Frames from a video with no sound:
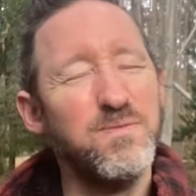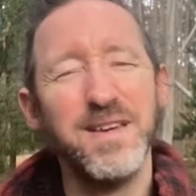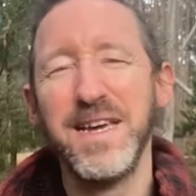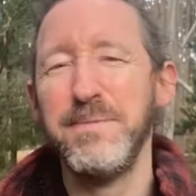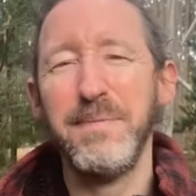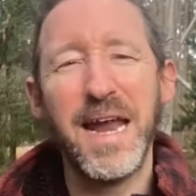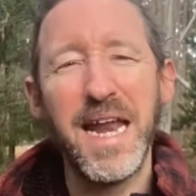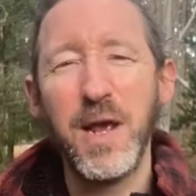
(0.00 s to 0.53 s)

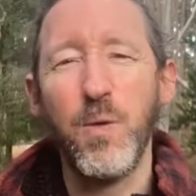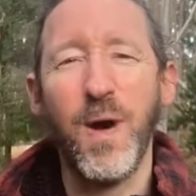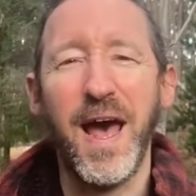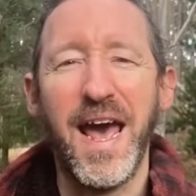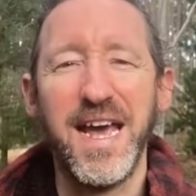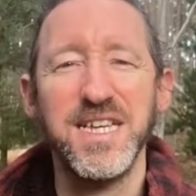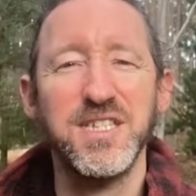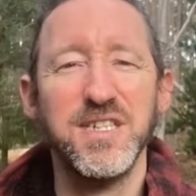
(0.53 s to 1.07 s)
in many
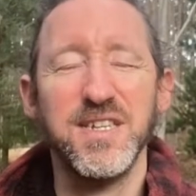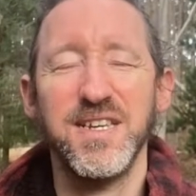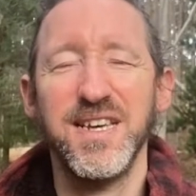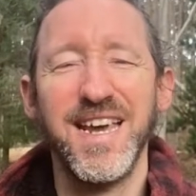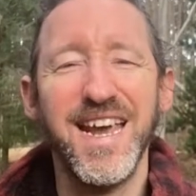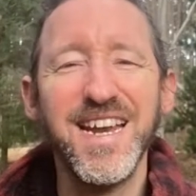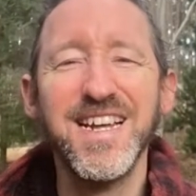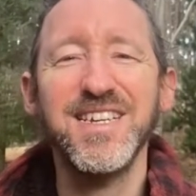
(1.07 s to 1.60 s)
ways
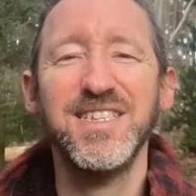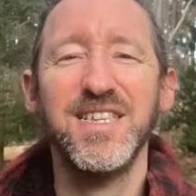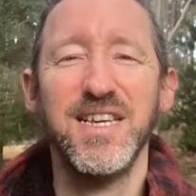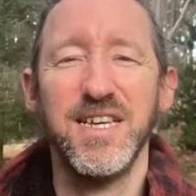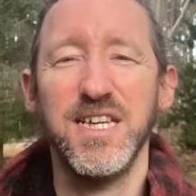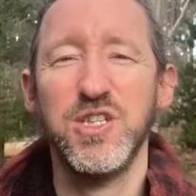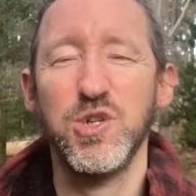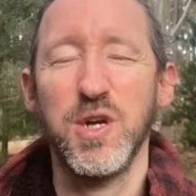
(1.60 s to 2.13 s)

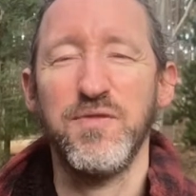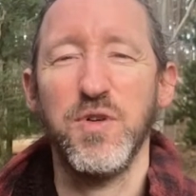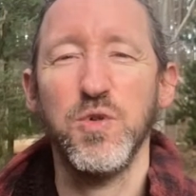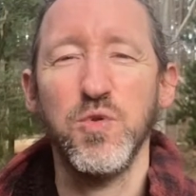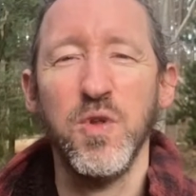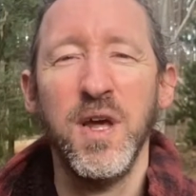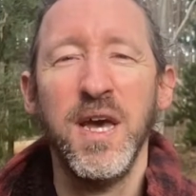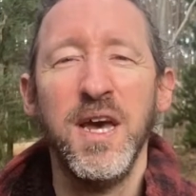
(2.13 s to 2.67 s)
it's sort
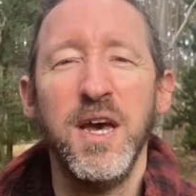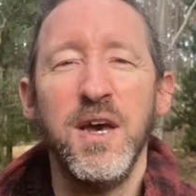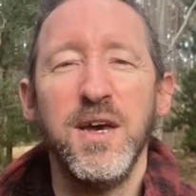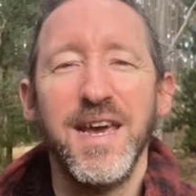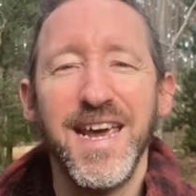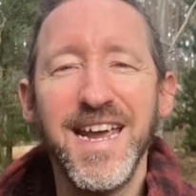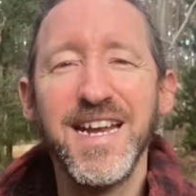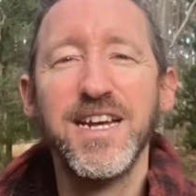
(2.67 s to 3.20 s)
of
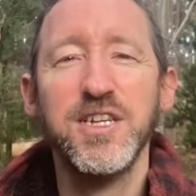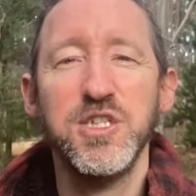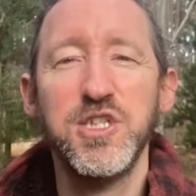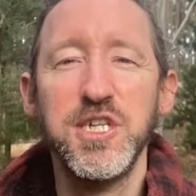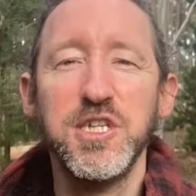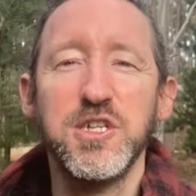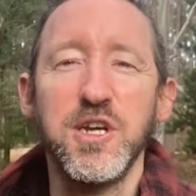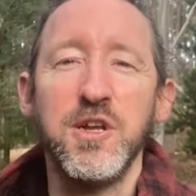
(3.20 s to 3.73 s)

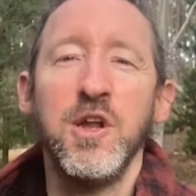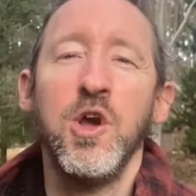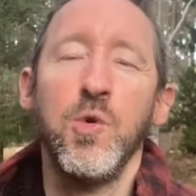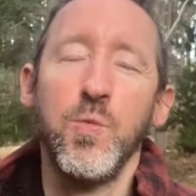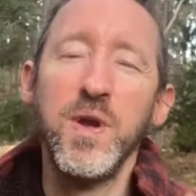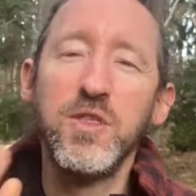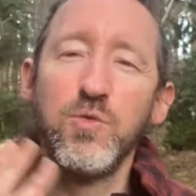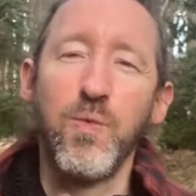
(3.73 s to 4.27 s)
inconsistent
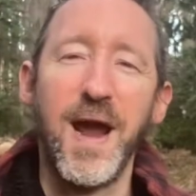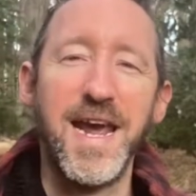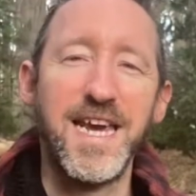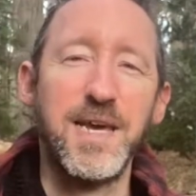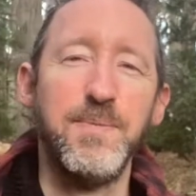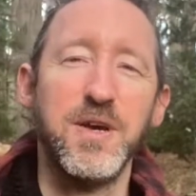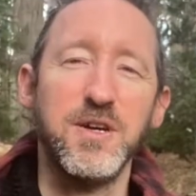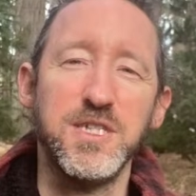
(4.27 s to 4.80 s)
with
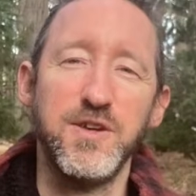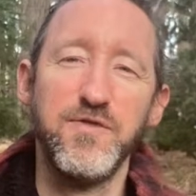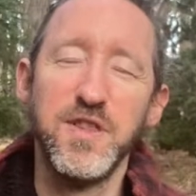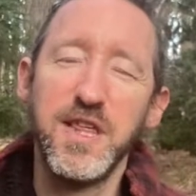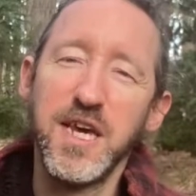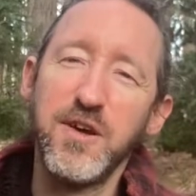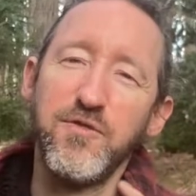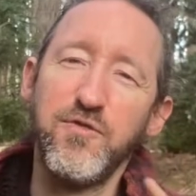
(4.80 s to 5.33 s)
Reiki, because if you
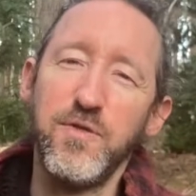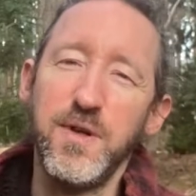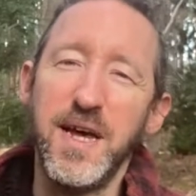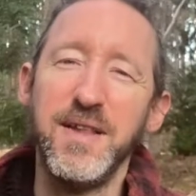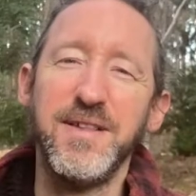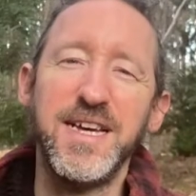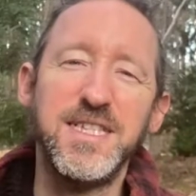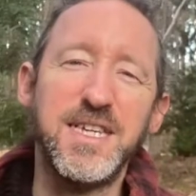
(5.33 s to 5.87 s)
think of,
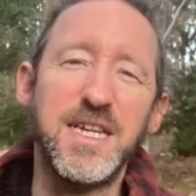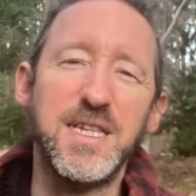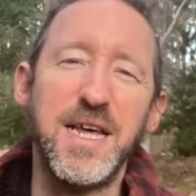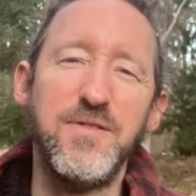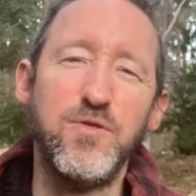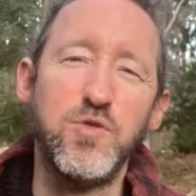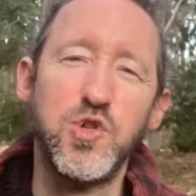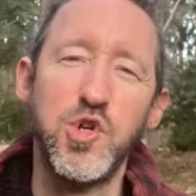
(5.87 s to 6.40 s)
at least in
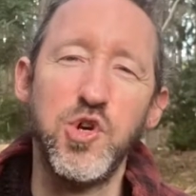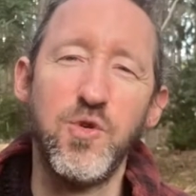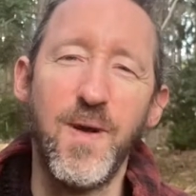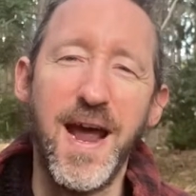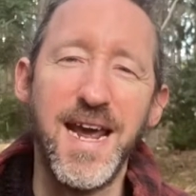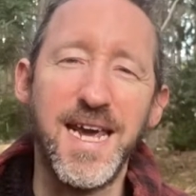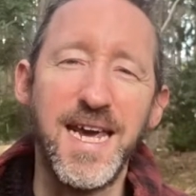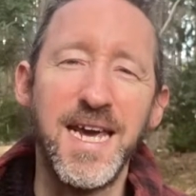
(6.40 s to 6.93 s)
level 2
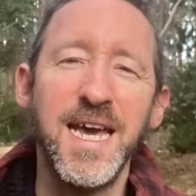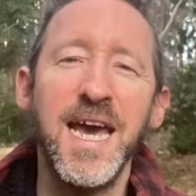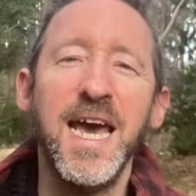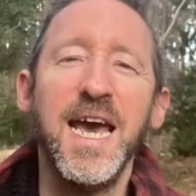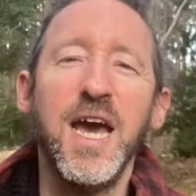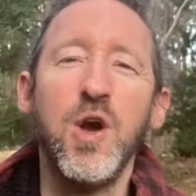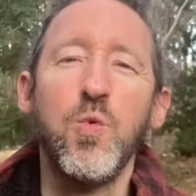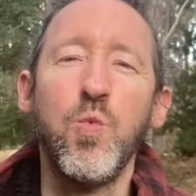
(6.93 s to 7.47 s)
Reiki,
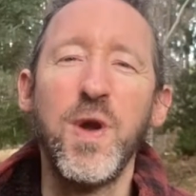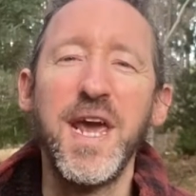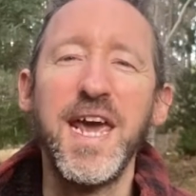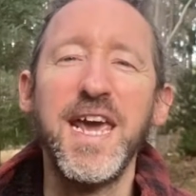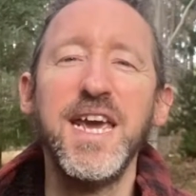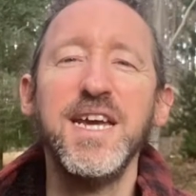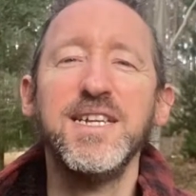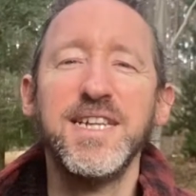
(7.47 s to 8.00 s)

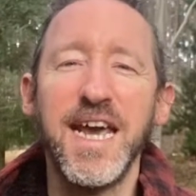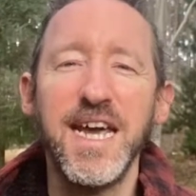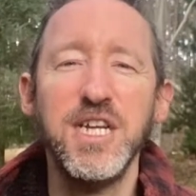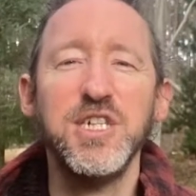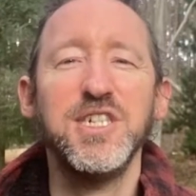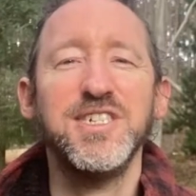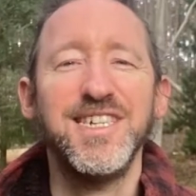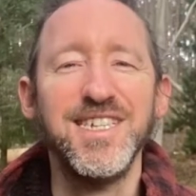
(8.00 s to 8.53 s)
we
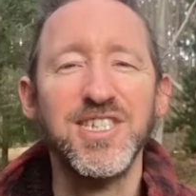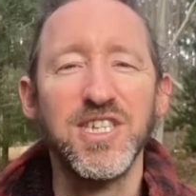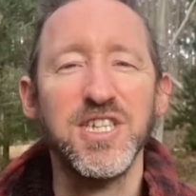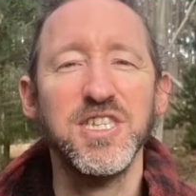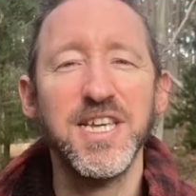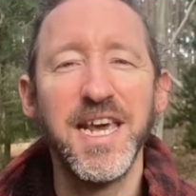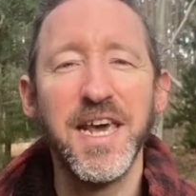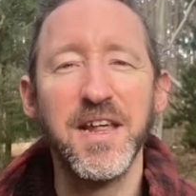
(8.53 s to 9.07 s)
teach
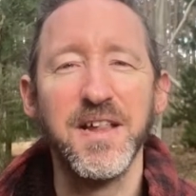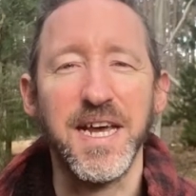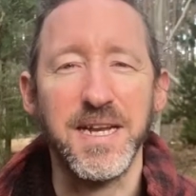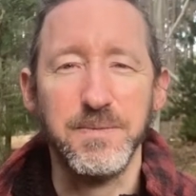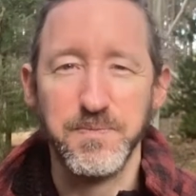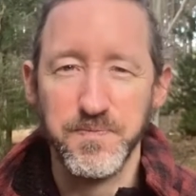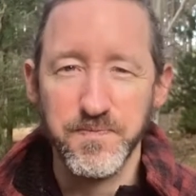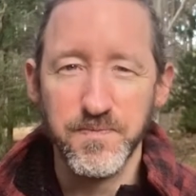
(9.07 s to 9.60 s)
distance
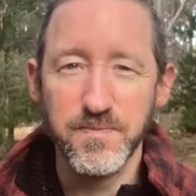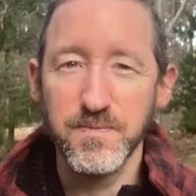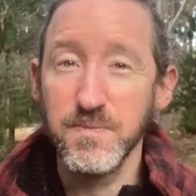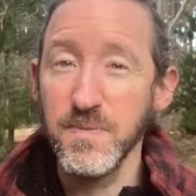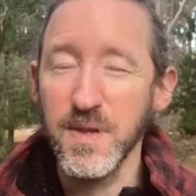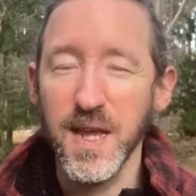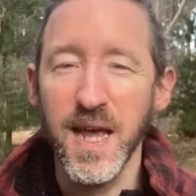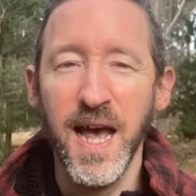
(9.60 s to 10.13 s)
healing.
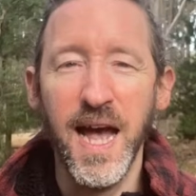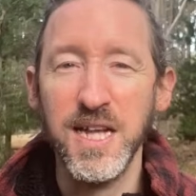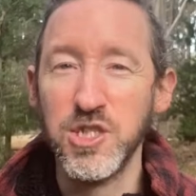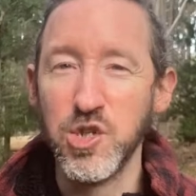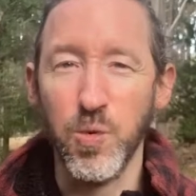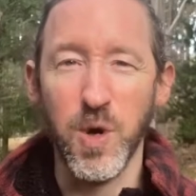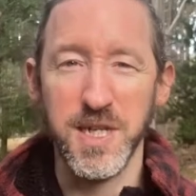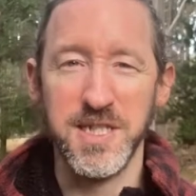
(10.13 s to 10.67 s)
And
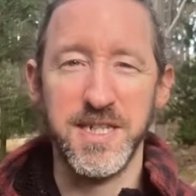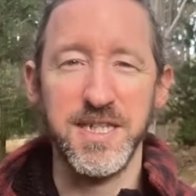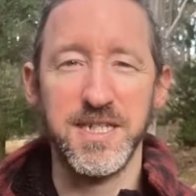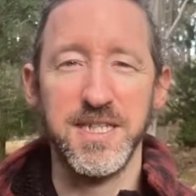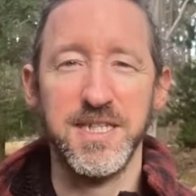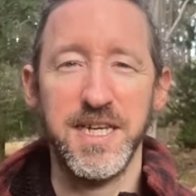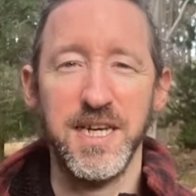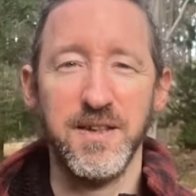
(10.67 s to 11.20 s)
so what does
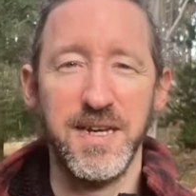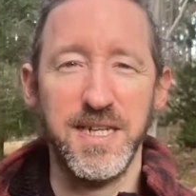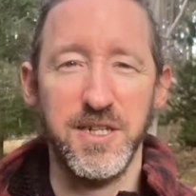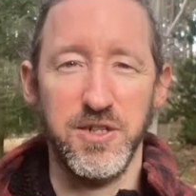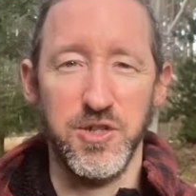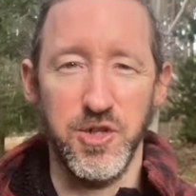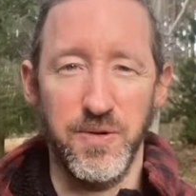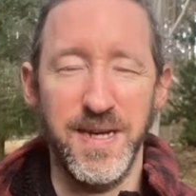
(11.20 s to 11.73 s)
distance healing
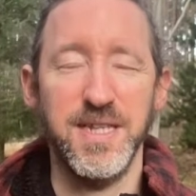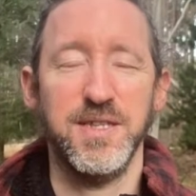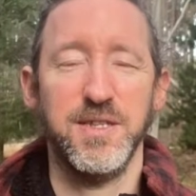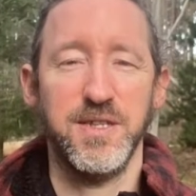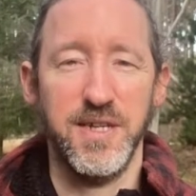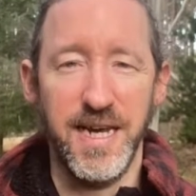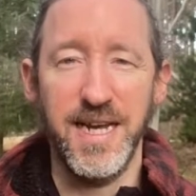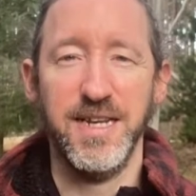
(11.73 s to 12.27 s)
do?
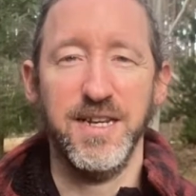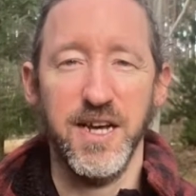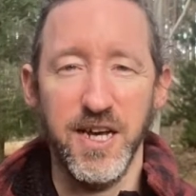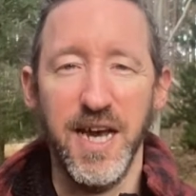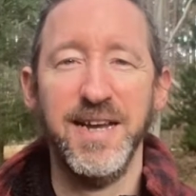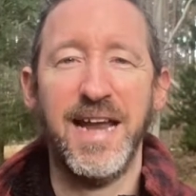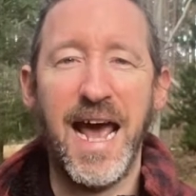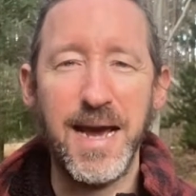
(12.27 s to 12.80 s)
It
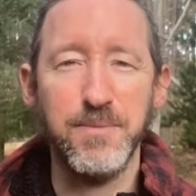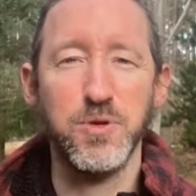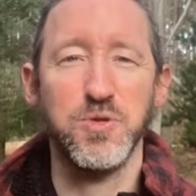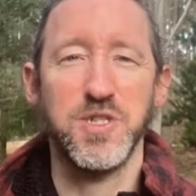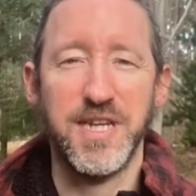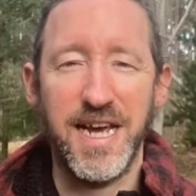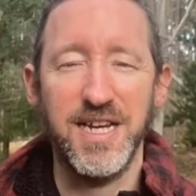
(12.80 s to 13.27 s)
enables